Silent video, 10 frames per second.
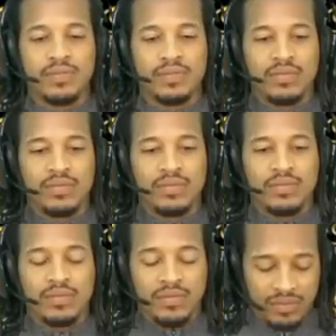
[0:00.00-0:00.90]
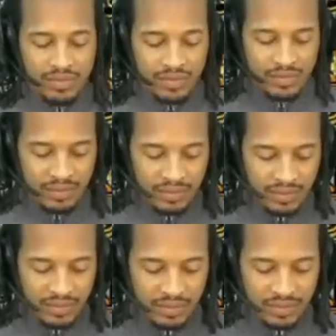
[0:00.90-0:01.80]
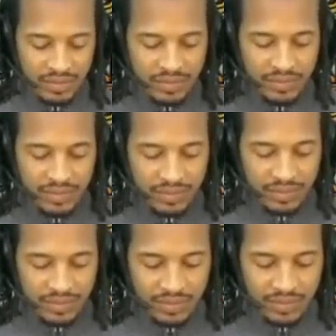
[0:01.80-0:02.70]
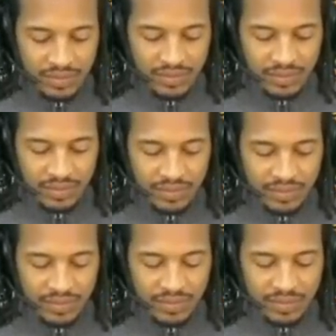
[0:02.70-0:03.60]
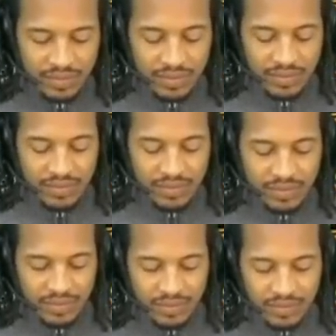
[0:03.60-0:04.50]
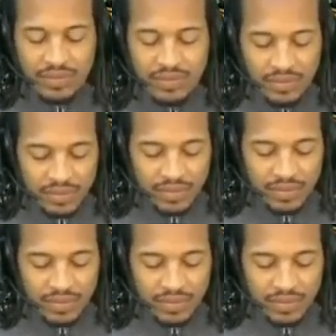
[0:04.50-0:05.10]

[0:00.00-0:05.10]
This person isn't speaking.